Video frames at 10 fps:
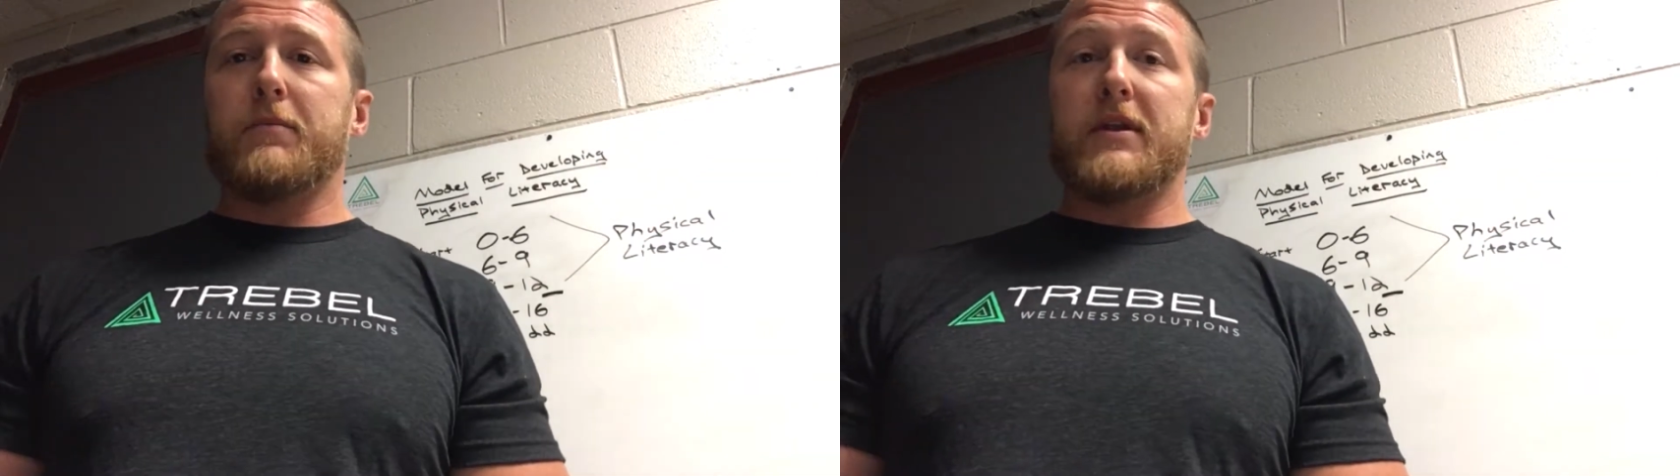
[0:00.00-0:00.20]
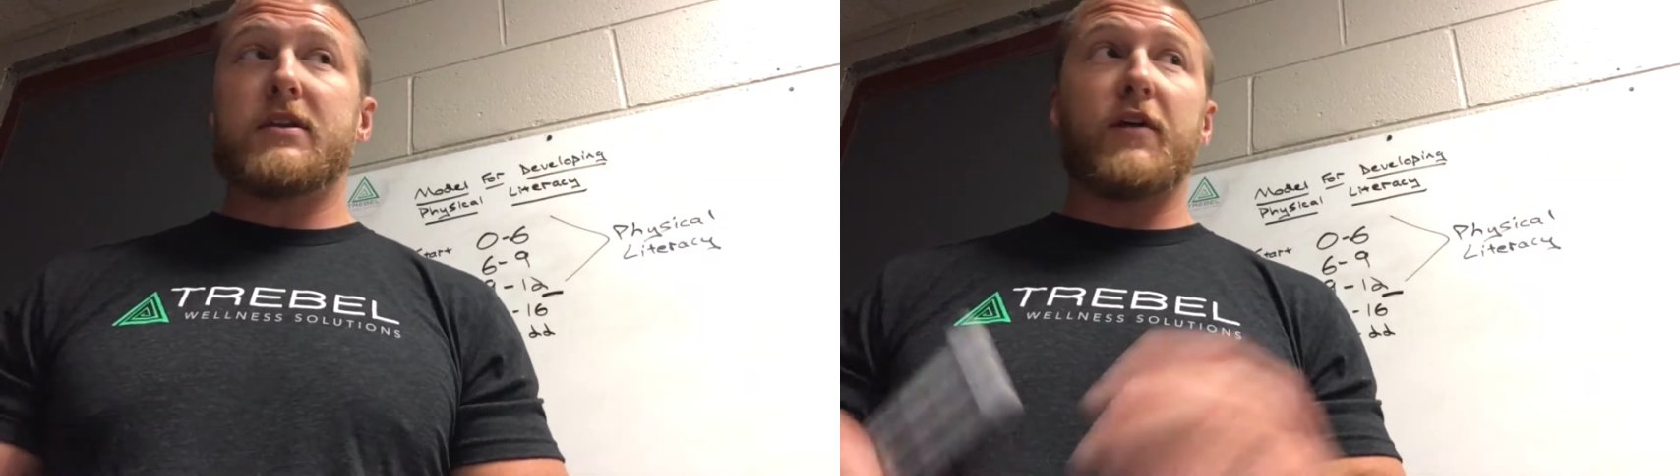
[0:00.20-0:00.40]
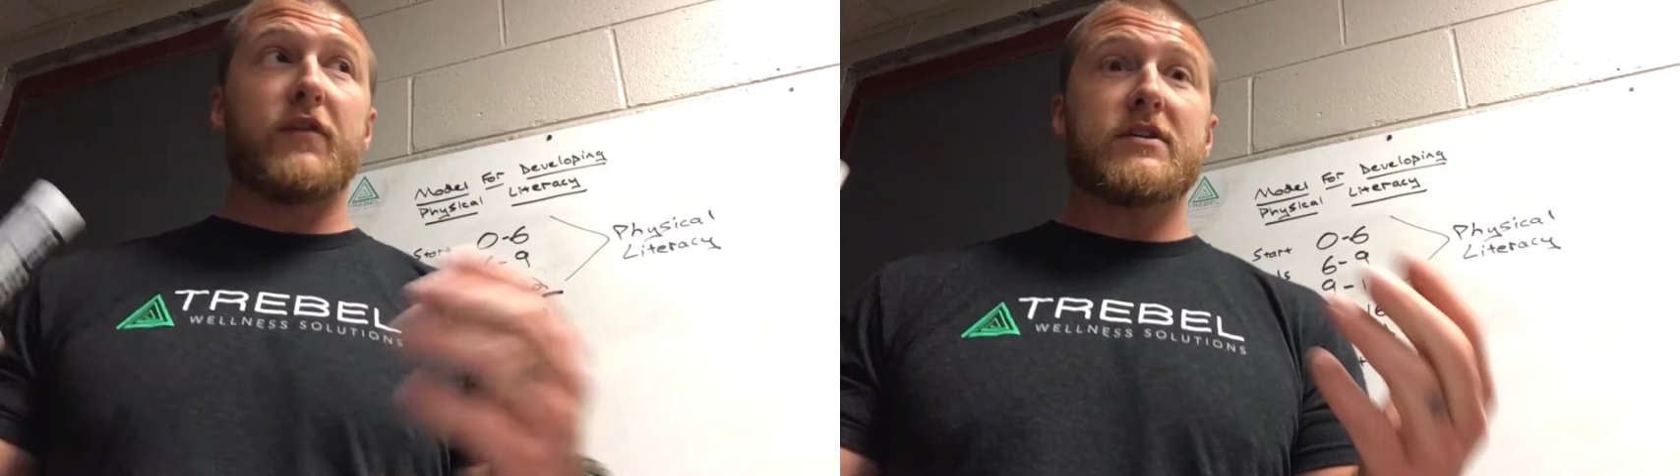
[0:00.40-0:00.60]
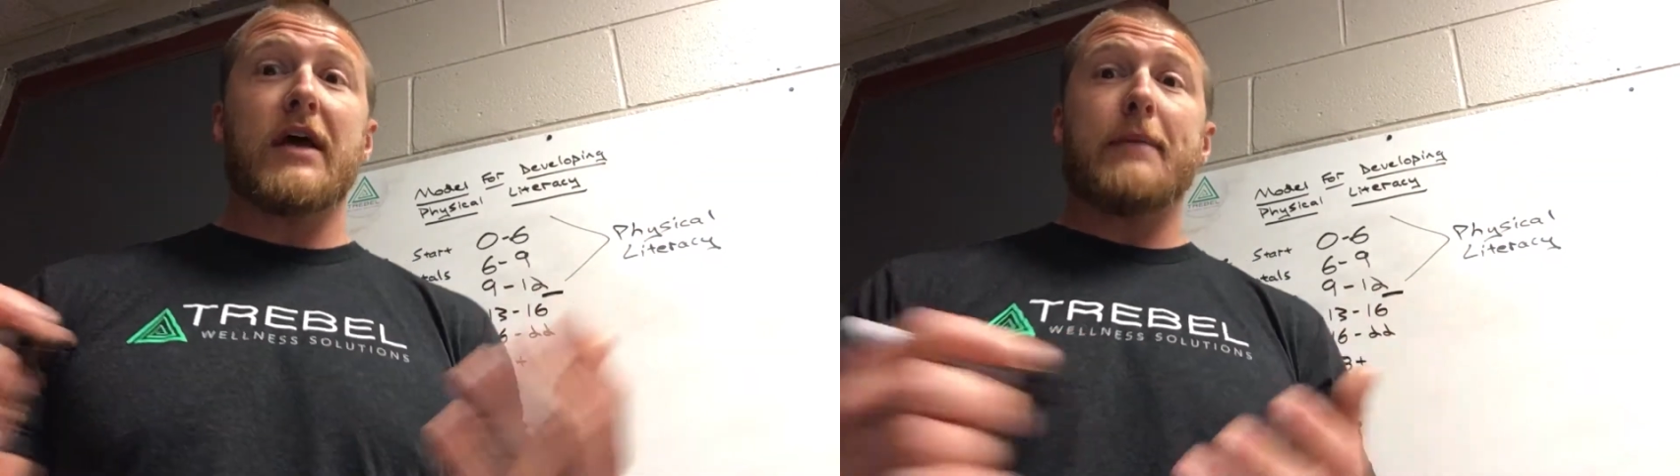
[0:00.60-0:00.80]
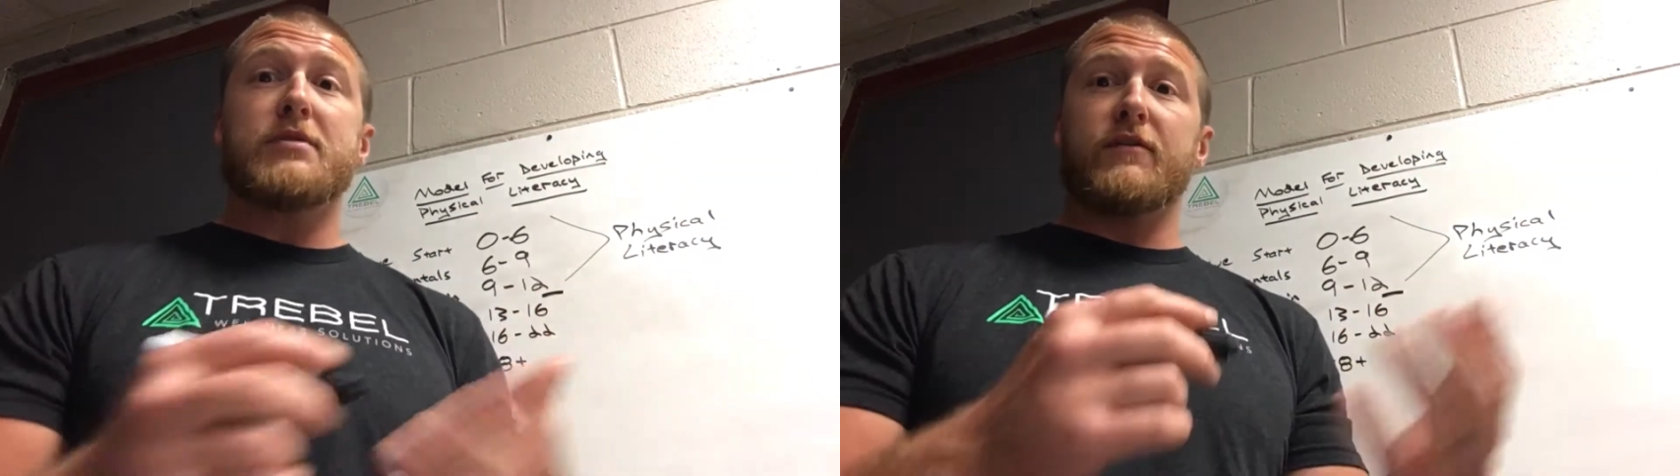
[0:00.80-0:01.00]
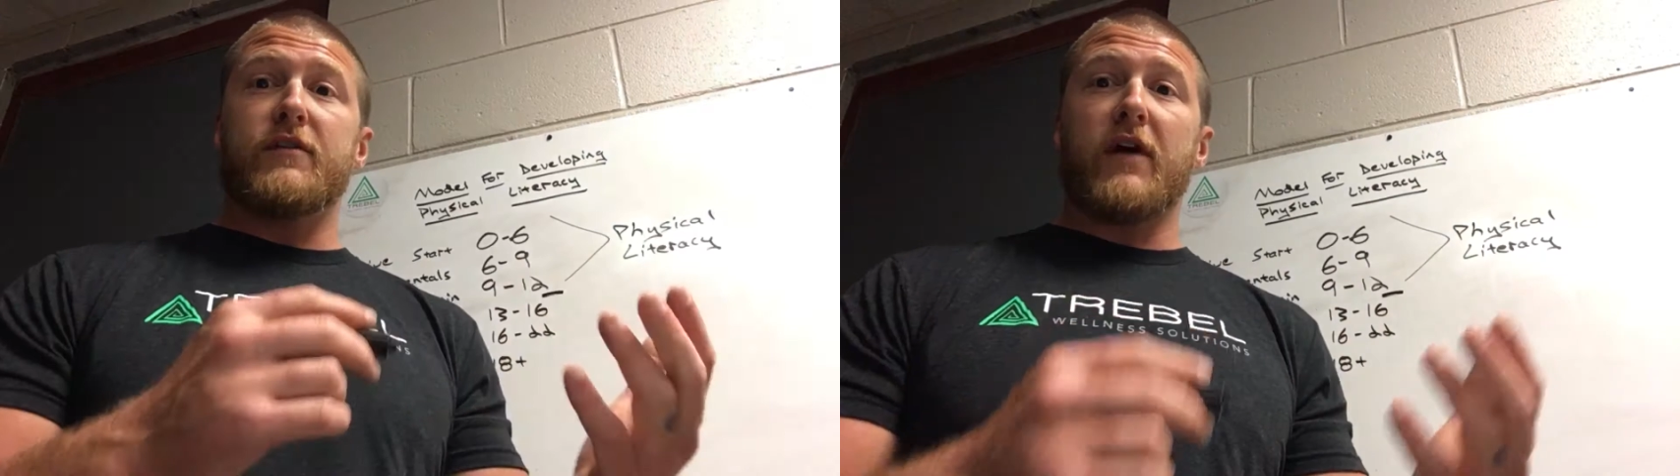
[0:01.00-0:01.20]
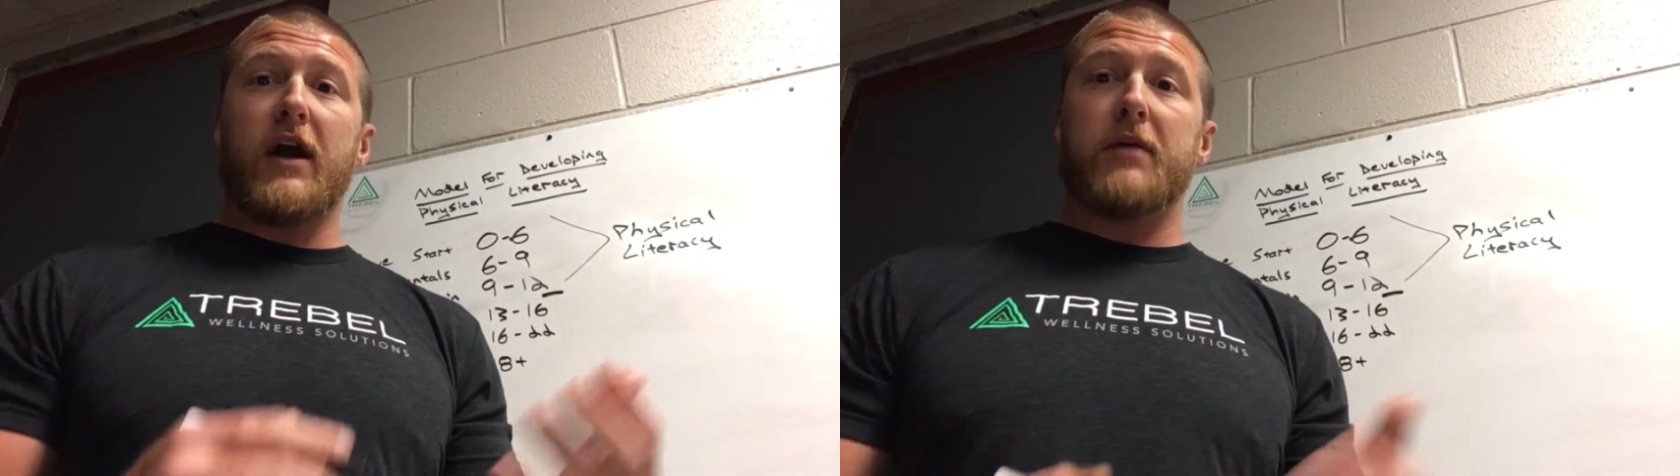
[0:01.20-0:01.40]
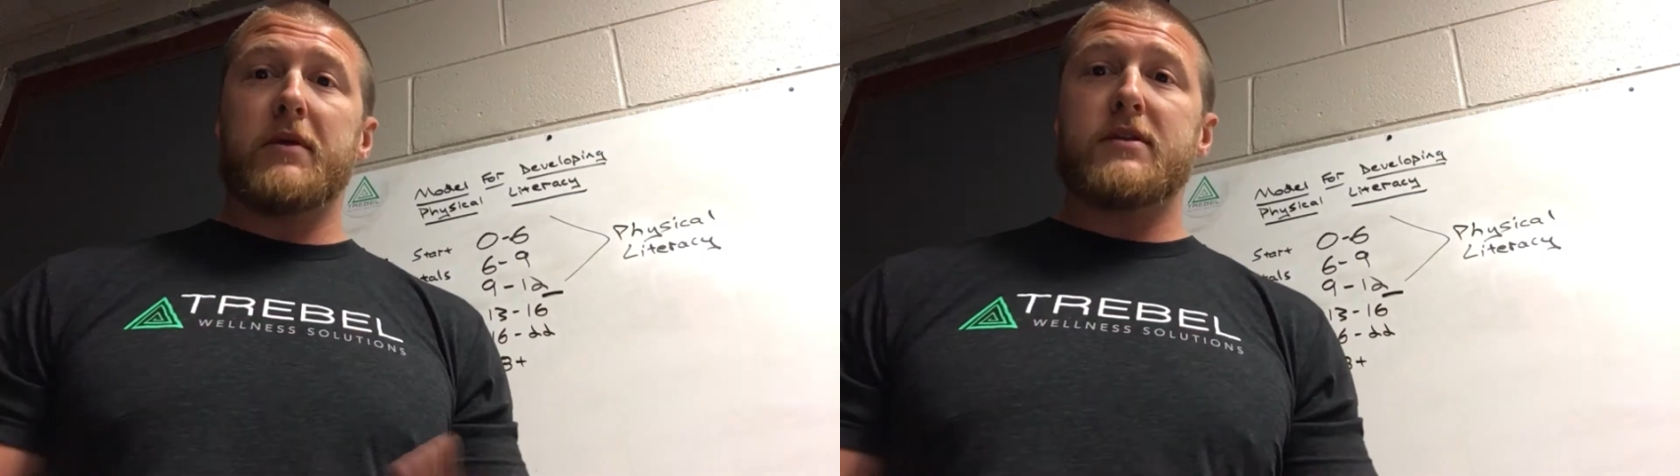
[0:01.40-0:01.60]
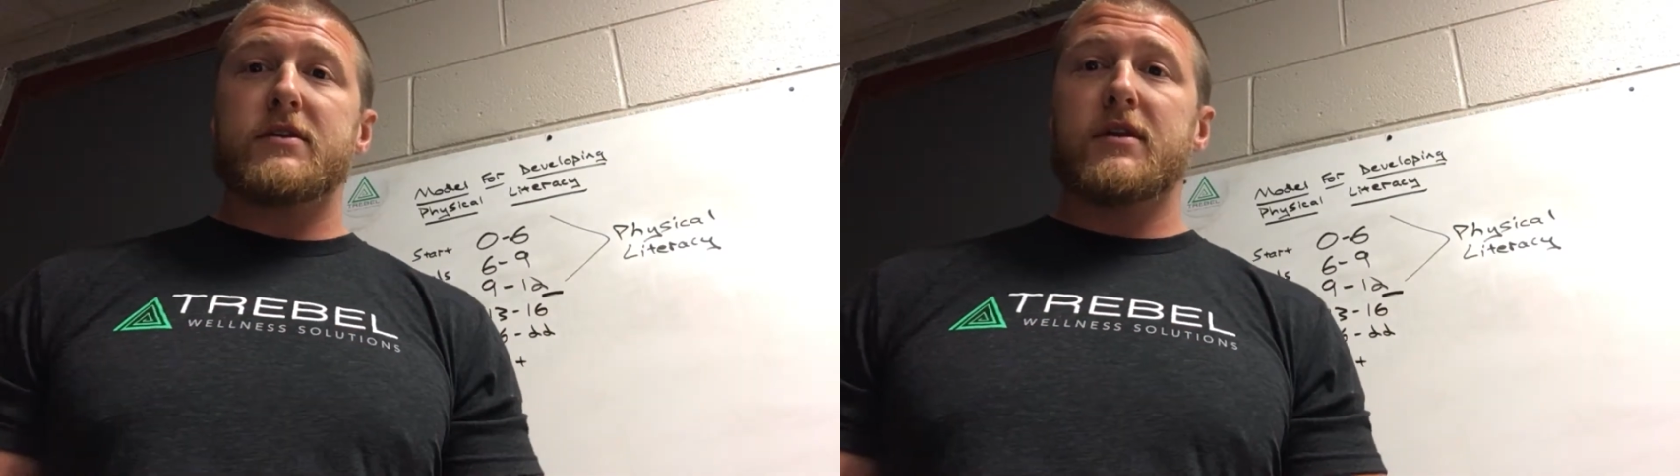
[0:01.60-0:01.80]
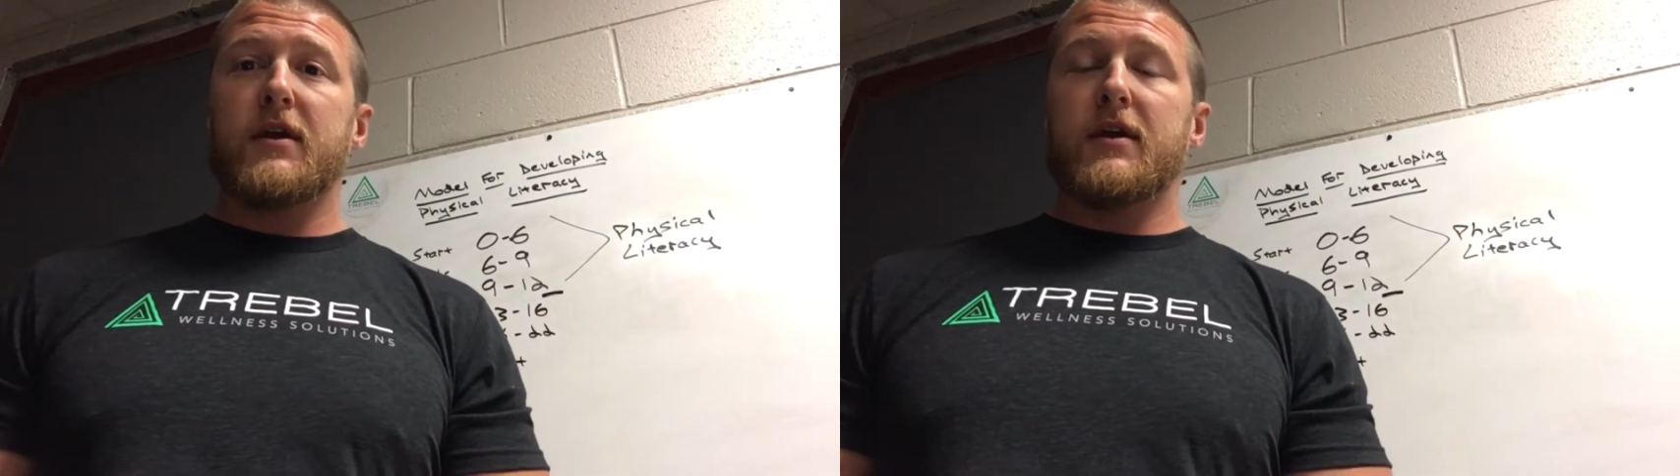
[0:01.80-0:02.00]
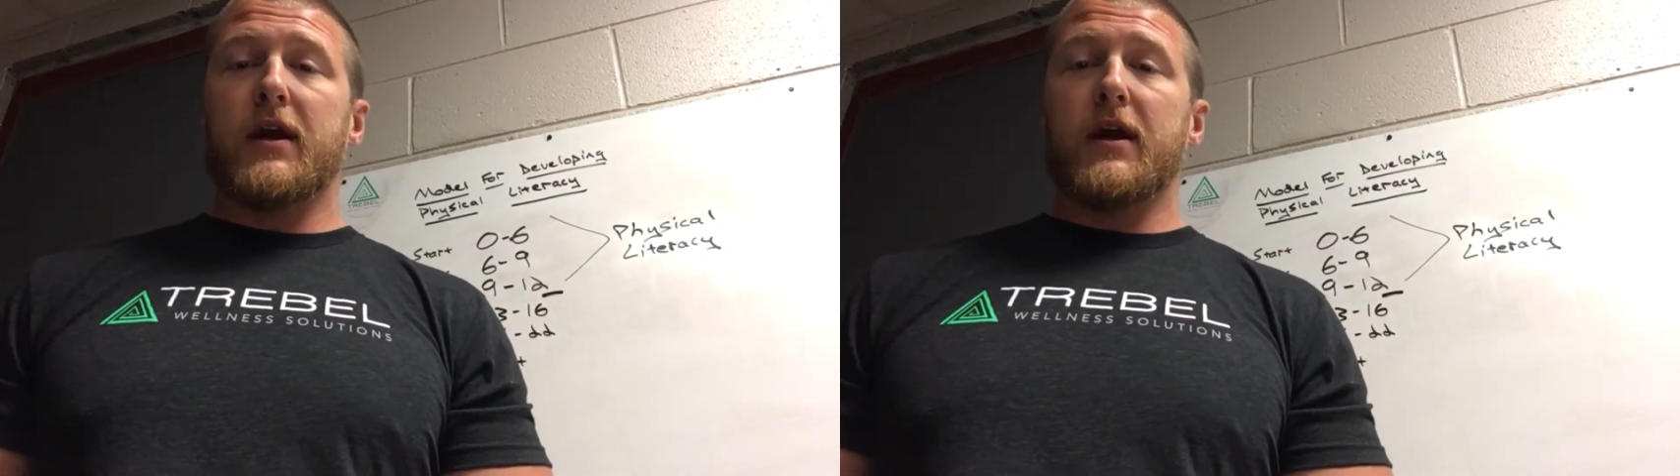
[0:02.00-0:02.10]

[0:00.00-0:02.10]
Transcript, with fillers: in different types of environments